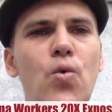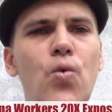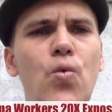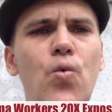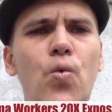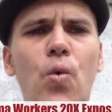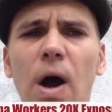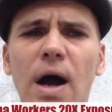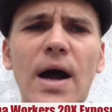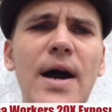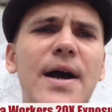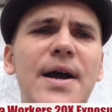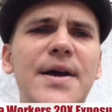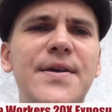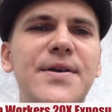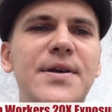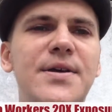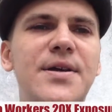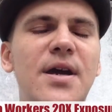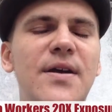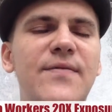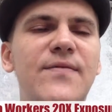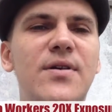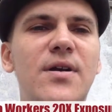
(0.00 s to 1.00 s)
Why the
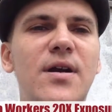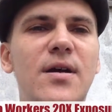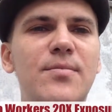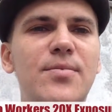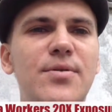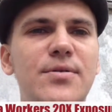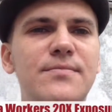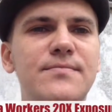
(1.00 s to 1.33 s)
cover up?